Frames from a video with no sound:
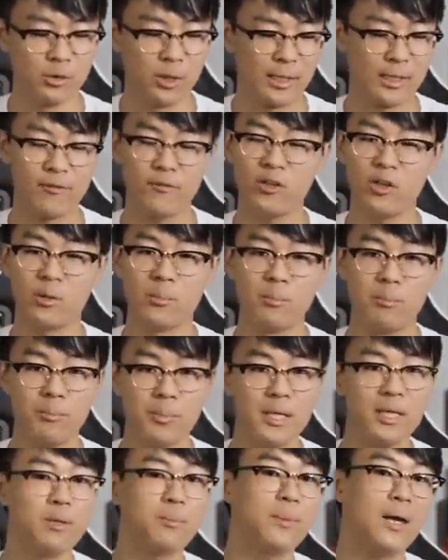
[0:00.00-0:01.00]
Like if you're a
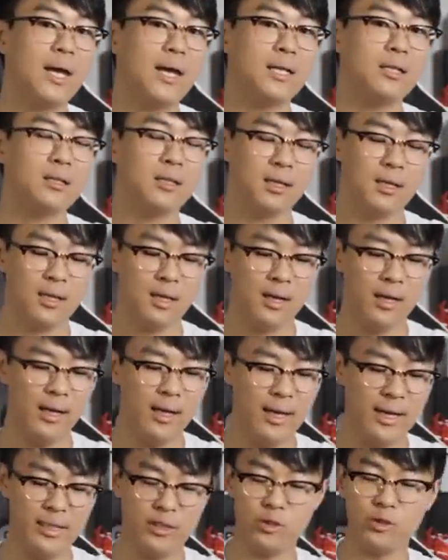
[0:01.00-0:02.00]
big man,
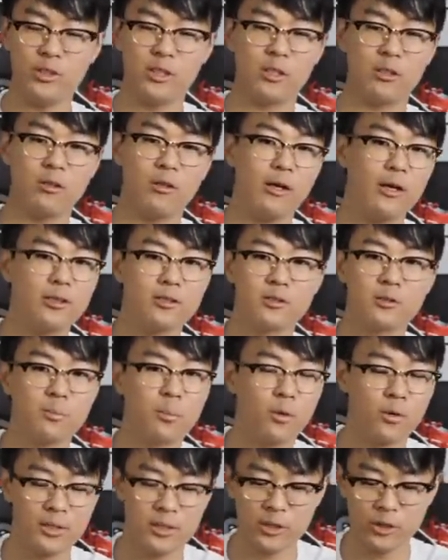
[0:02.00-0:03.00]
and you need a lot of
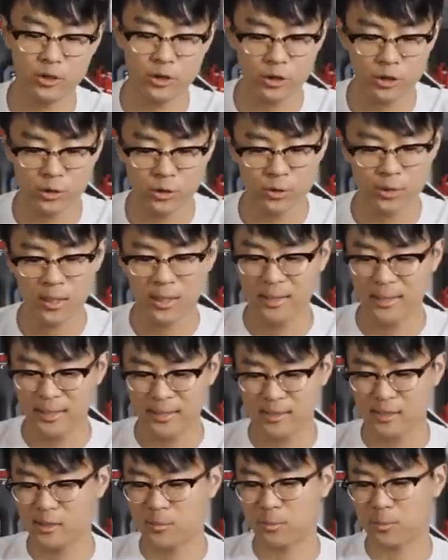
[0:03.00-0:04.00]
support in your shoe,
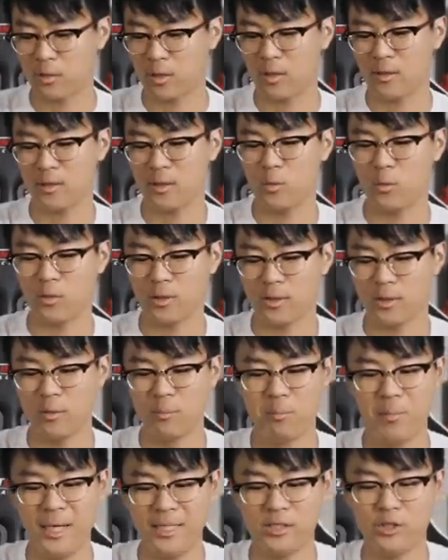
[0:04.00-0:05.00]
this is probably one of
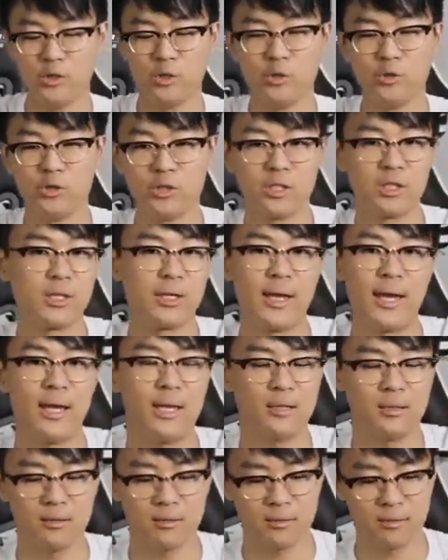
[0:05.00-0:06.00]
the best shoes you can get.